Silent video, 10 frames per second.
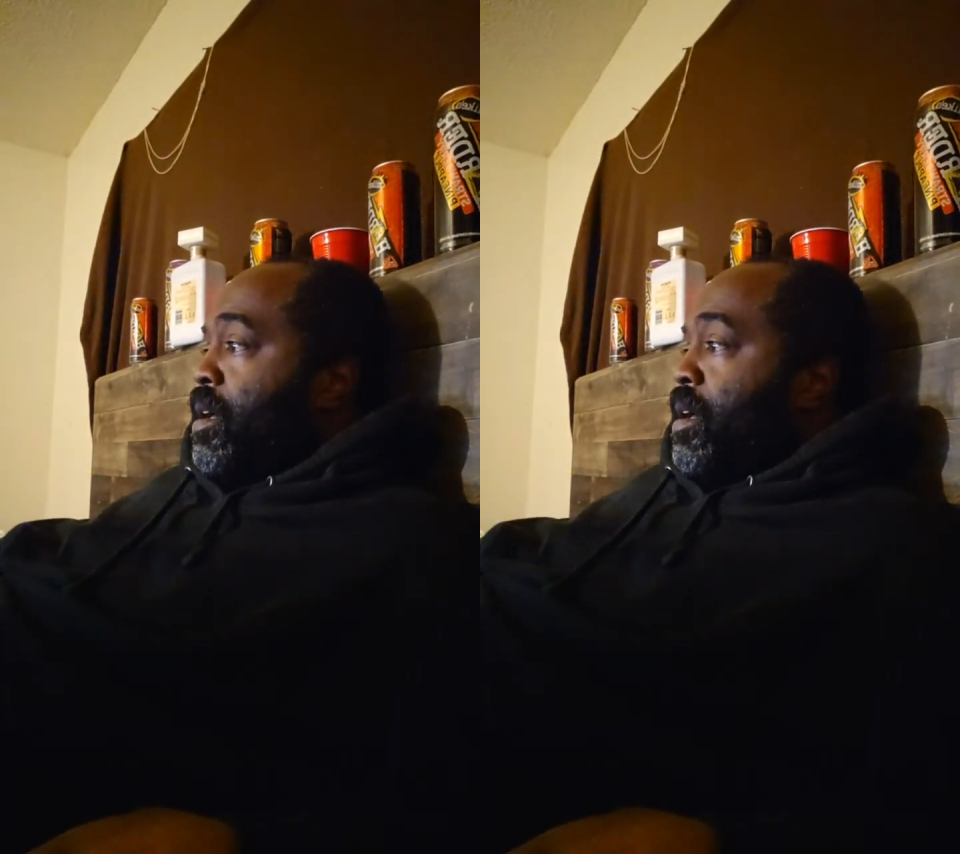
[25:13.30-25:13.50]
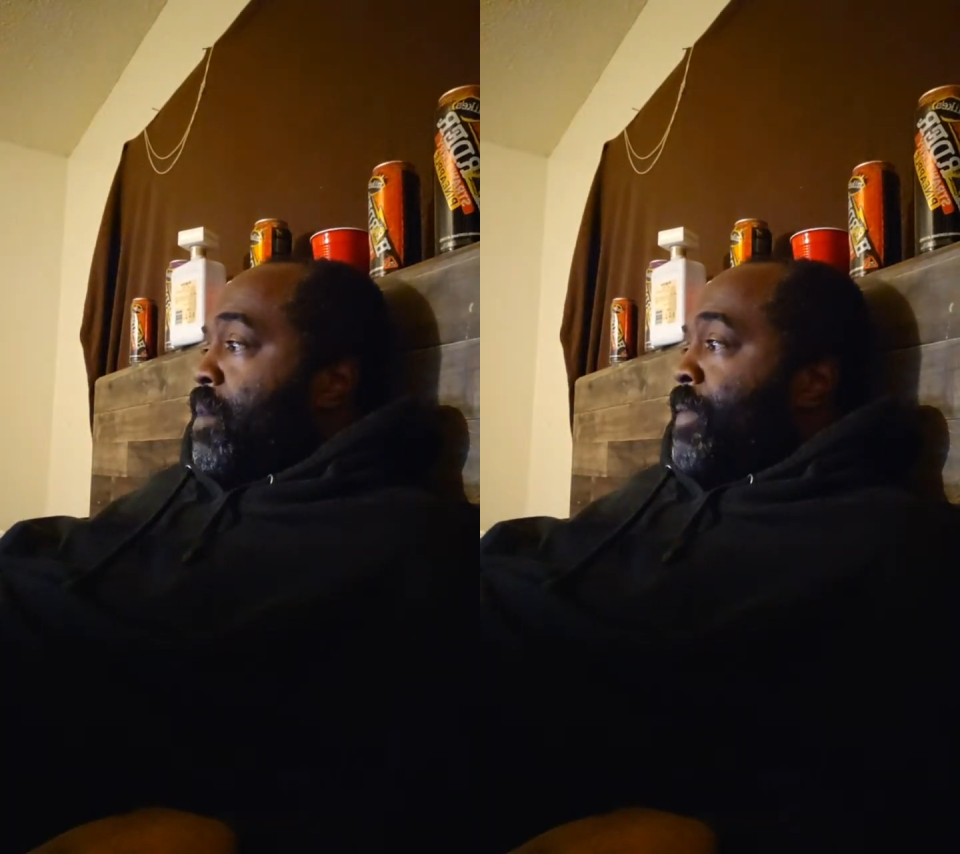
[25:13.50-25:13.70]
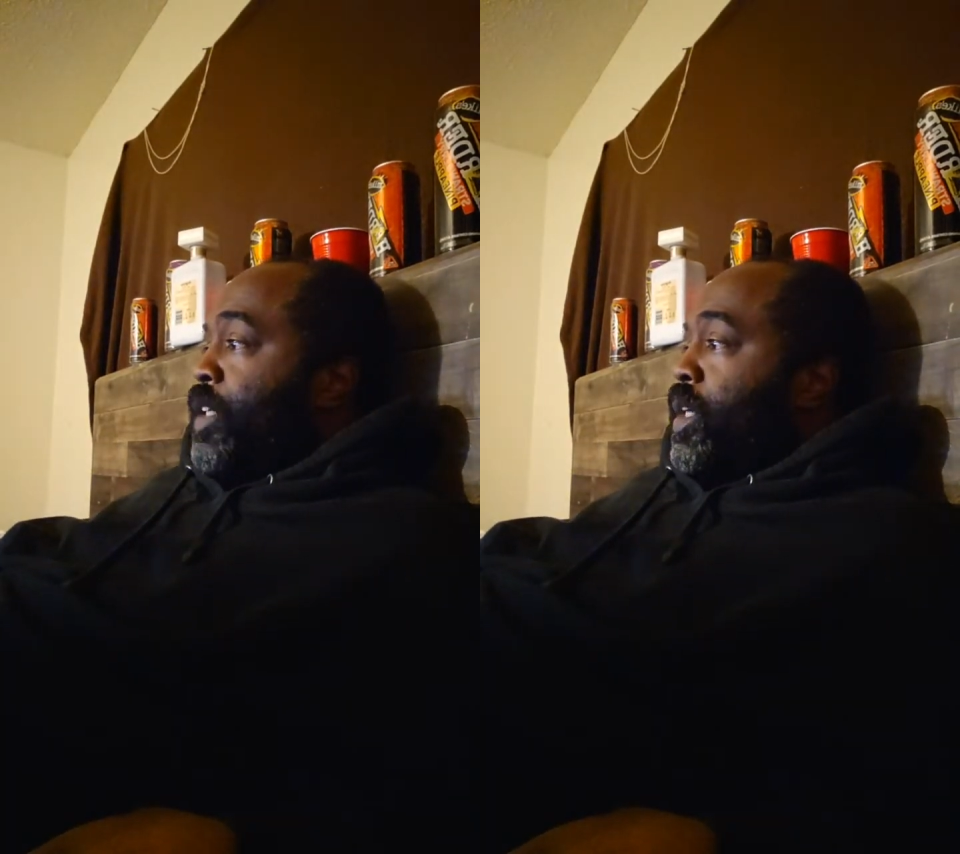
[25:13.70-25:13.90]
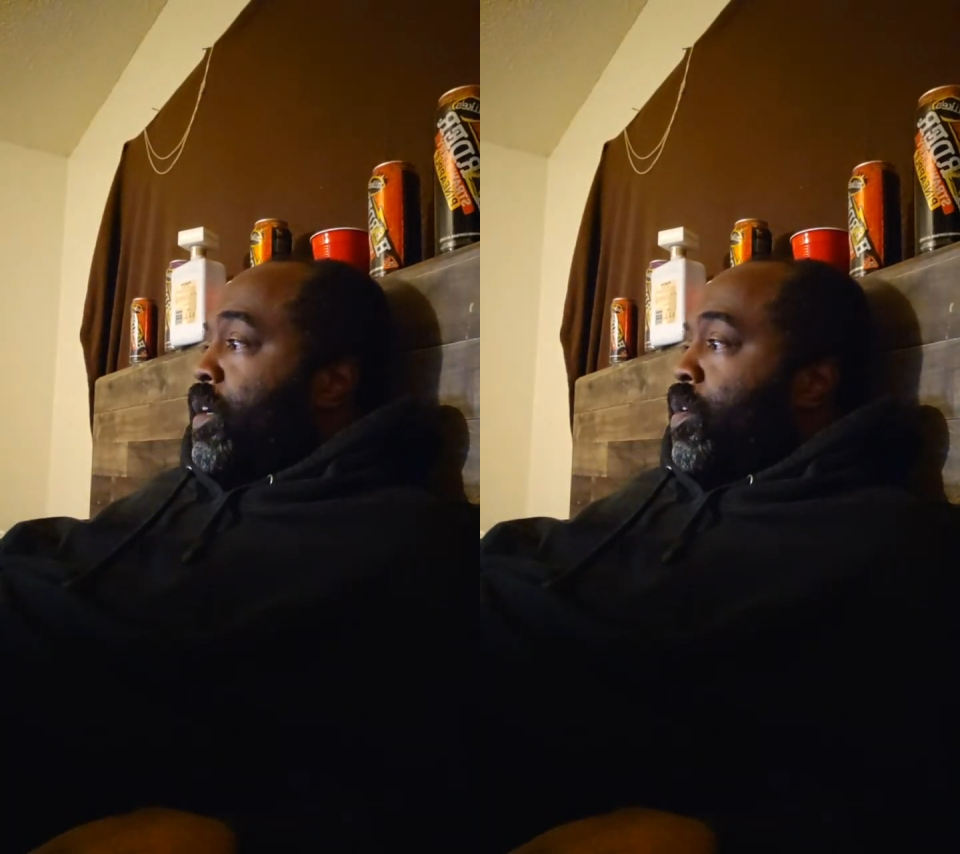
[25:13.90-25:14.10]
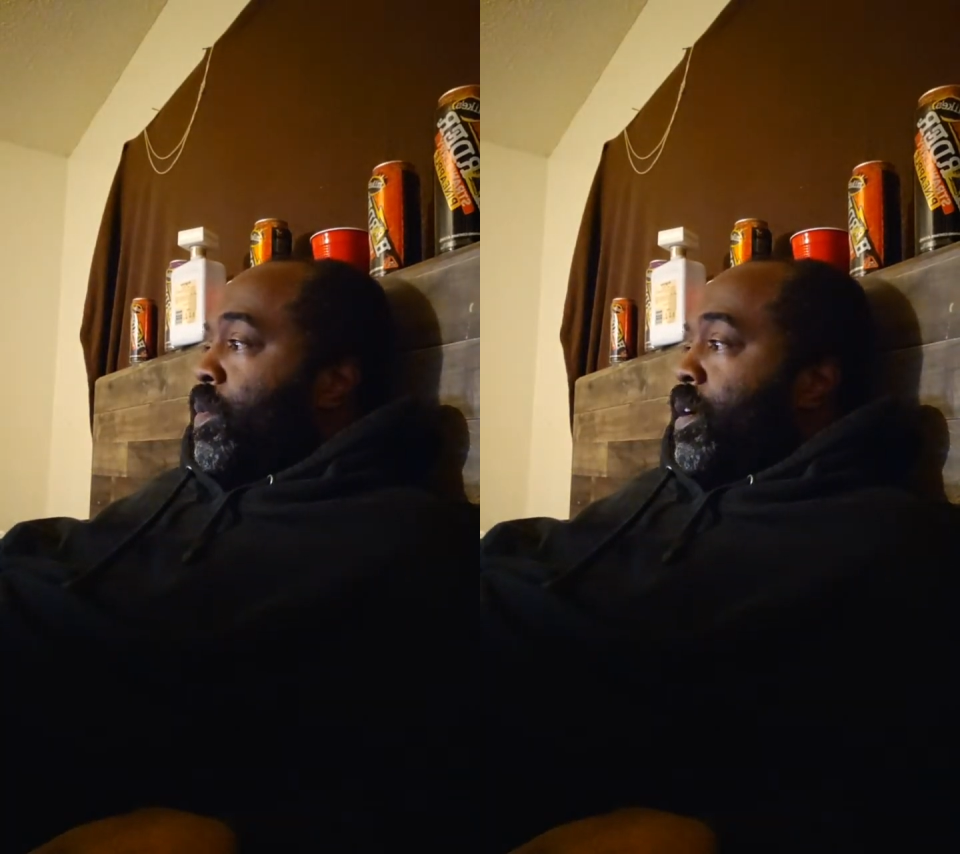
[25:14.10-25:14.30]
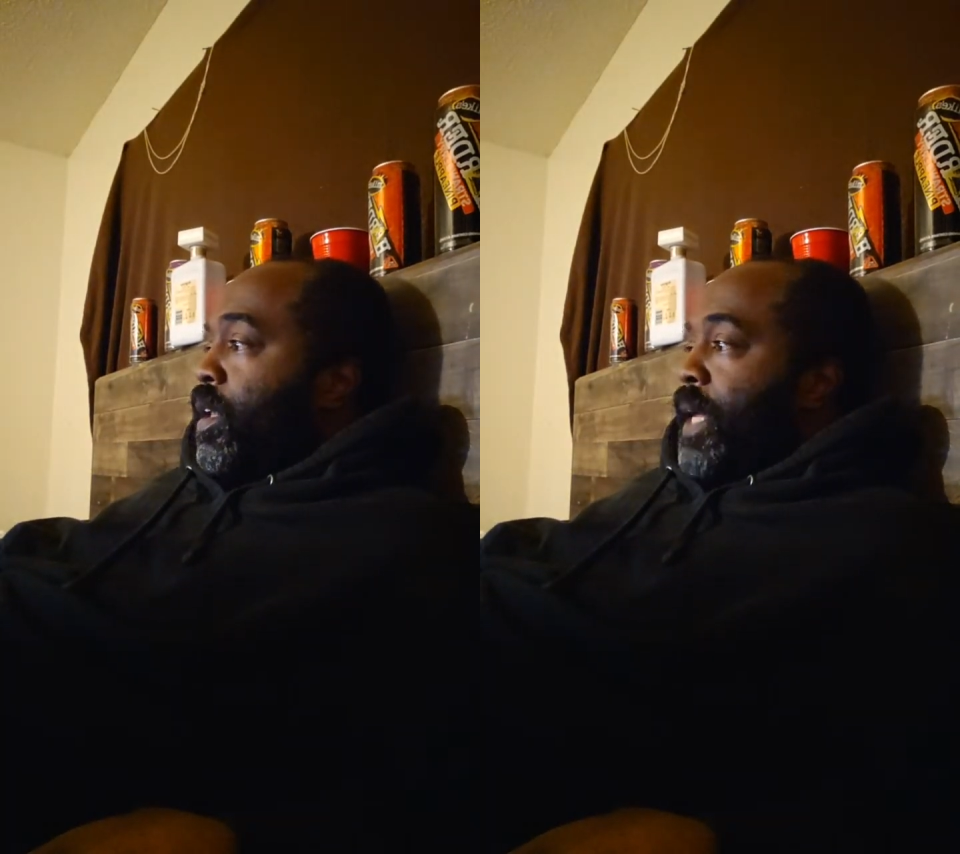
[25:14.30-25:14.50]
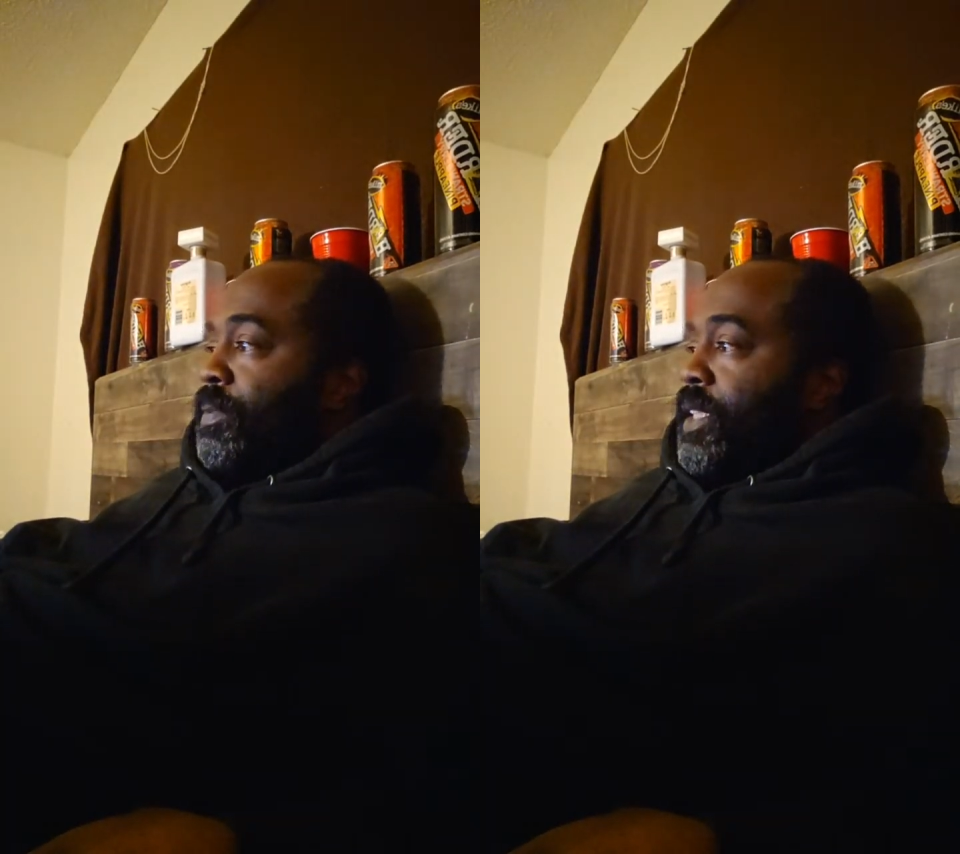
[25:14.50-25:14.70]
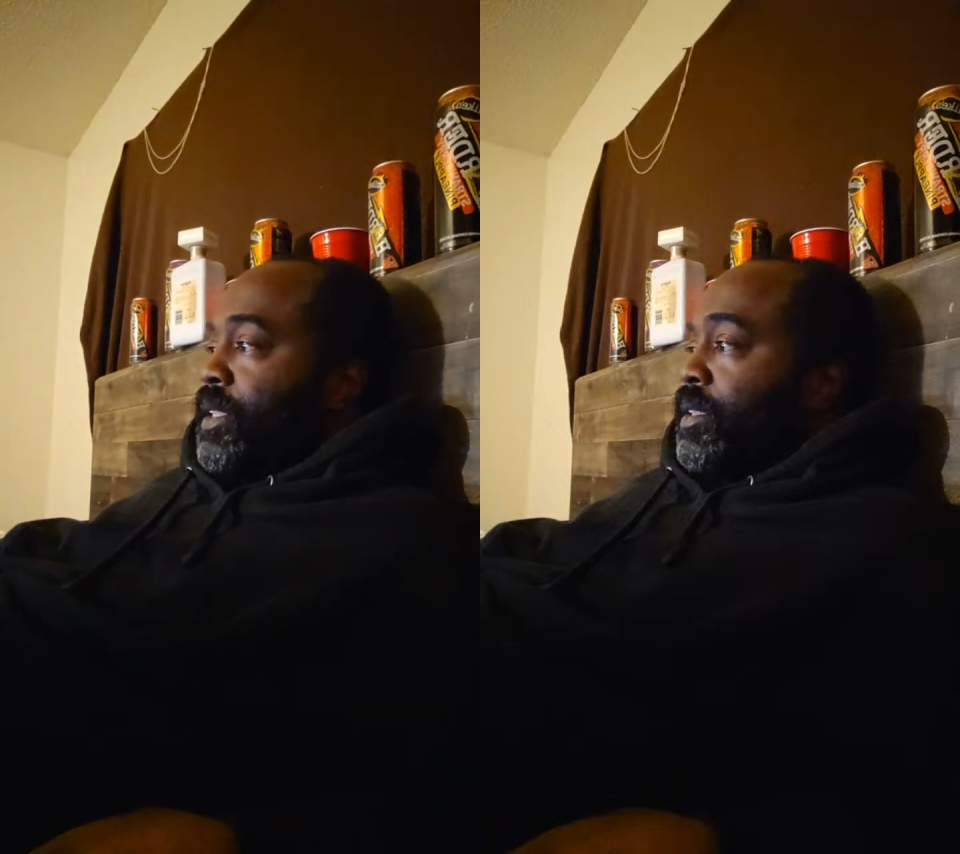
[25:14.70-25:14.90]
I'm not trying to go nowhere to
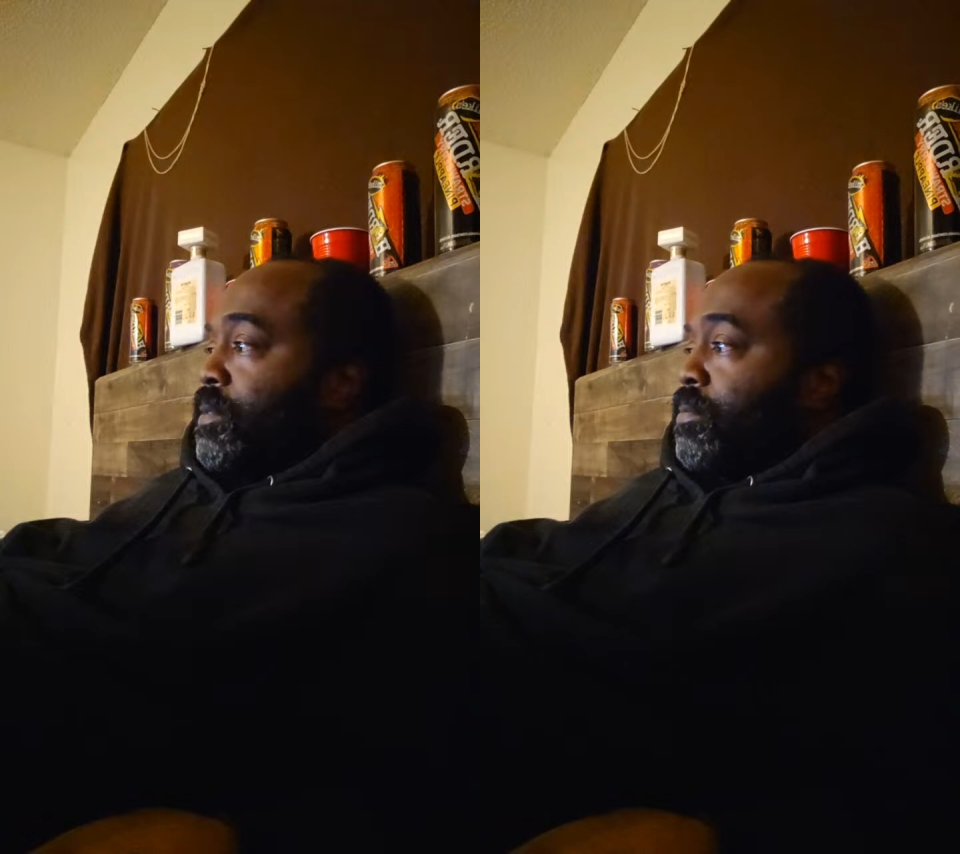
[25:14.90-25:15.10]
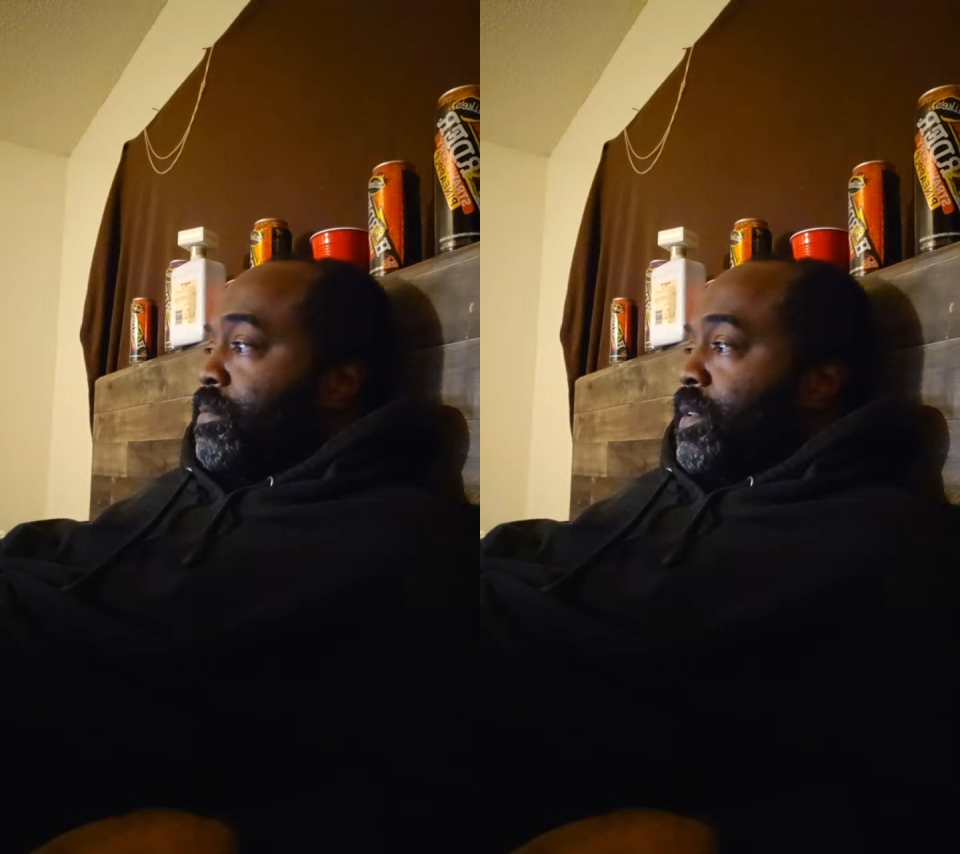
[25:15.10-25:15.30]
clap cheeks.